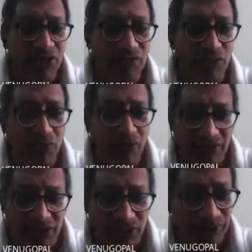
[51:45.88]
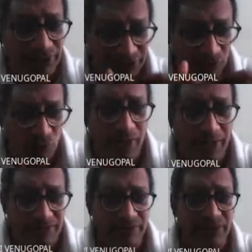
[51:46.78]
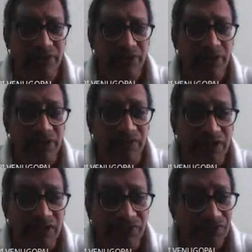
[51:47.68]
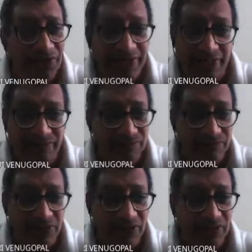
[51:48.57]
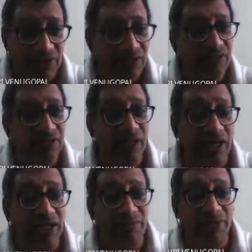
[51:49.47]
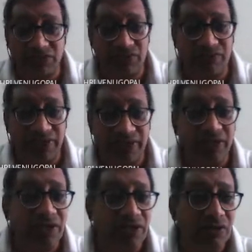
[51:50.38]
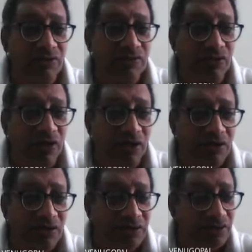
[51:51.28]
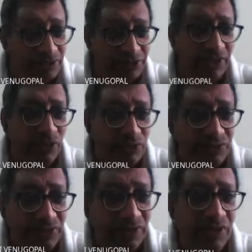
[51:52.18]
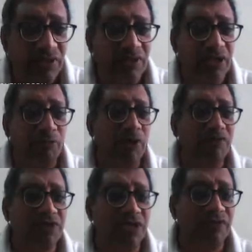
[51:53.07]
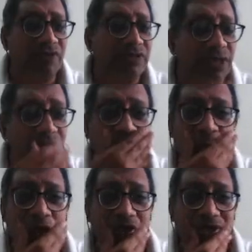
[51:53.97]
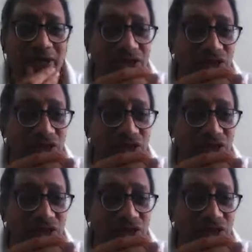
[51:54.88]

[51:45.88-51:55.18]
if you run the simulation once, it will vary. The randomness will vary. For initially you see number of servers, I have put it